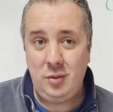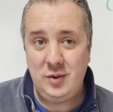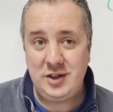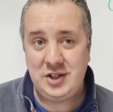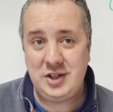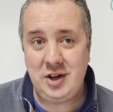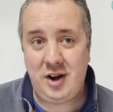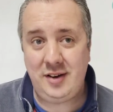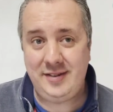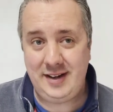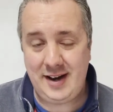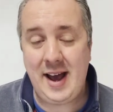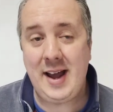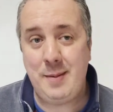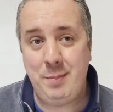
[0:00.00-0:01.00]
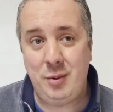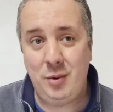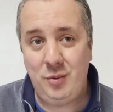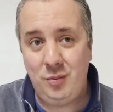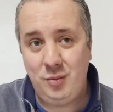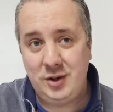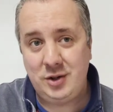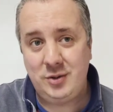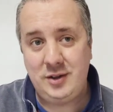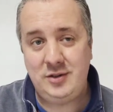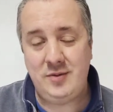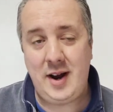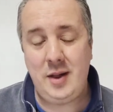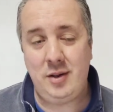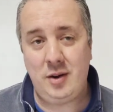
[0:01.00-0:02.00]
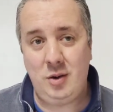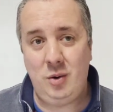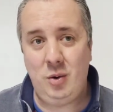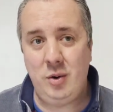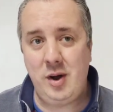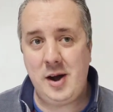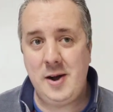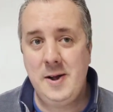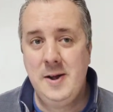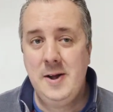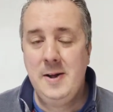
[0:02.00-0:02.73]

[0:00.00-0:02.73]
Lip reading: which starts in April, which is around the corner.